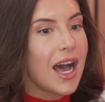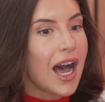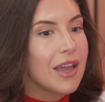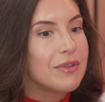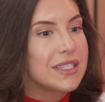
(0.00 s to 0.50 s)

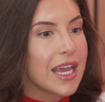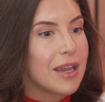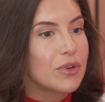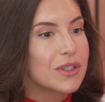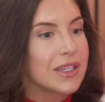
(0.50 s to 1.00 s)
I was
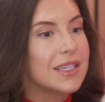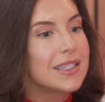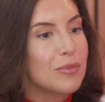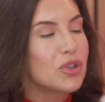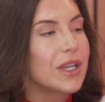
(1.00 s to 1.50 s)
able to
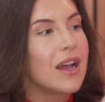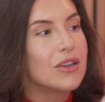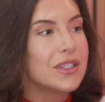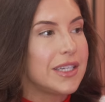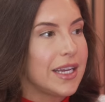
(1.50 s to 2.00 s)
conceptually
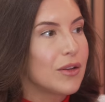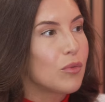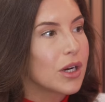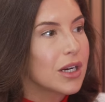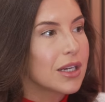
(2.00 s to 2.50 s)
understand the
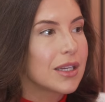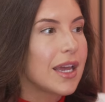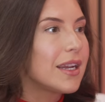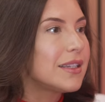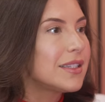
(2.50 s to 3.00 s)
work,
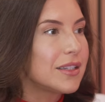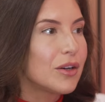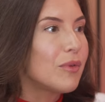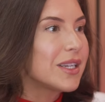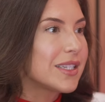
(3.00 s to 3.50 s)
and it
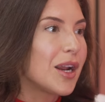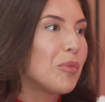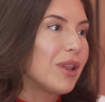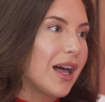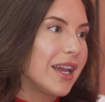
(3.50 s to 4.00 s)
still wasn't
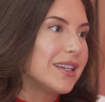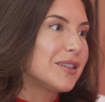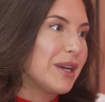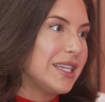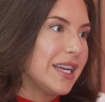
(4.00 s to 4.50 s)
applying
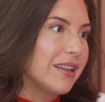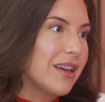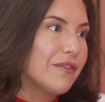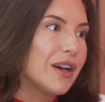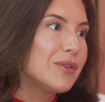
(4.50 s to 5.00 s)
to my dating
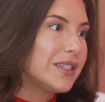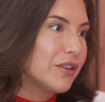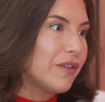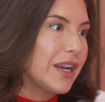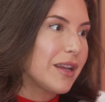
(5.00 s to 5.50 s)
life. I was
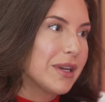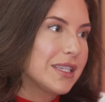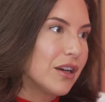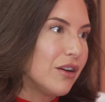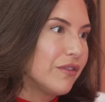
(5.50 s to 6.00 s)
still finding
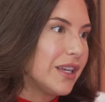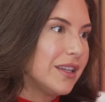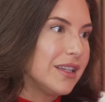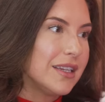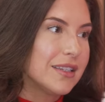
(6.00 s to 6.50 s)
myself
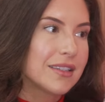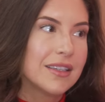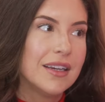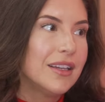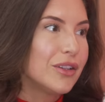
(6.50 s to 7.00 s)
in these
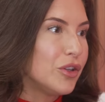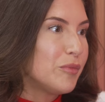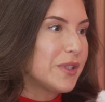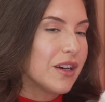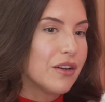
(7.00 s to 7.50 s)

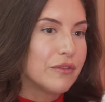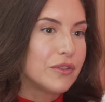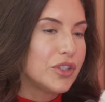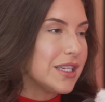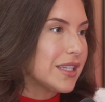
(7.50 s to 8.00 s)
loops of
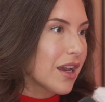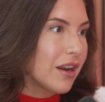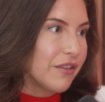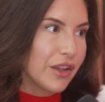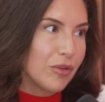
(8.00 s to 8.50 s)
chasing
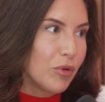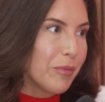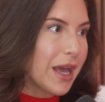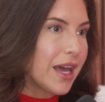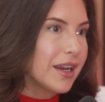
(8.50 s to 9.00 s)
unavailable
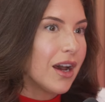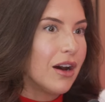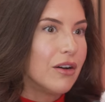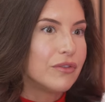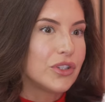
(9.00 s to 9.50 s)
men,
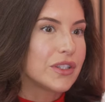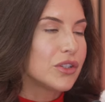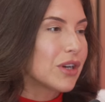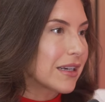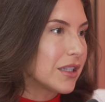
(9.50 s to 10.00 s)
of just
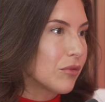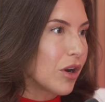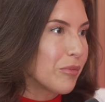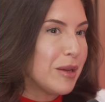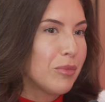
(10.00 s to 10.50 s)
attracting the
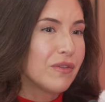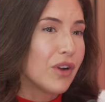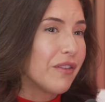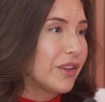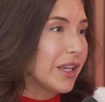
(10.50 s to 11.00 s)
wrong people, of
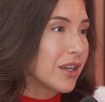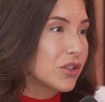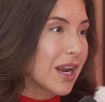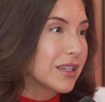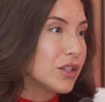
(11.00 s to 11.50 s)
not feeling
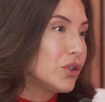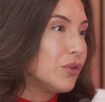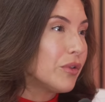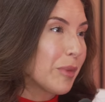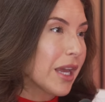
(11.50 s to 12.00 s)
attracted
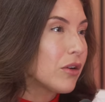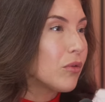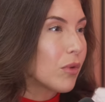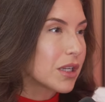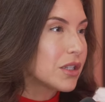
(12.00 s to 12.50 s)
to the man
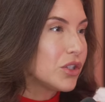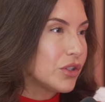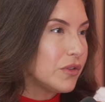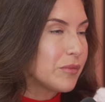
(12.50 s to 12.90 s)
who wanted to choose